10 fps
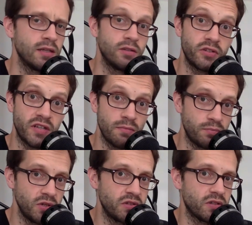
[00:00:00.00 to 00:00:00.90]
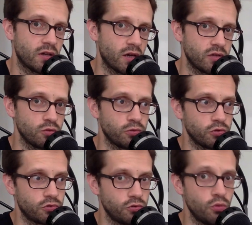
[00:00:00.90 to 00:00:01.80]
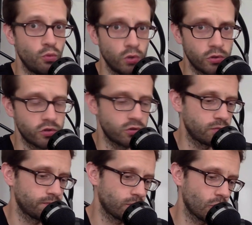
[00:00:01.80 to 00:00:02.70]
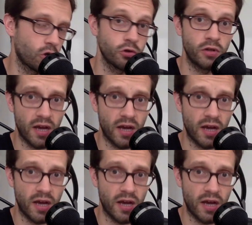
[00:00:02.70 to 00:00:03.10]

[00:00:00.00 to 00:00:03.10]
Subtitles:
the same piece as opposed to the rooks or the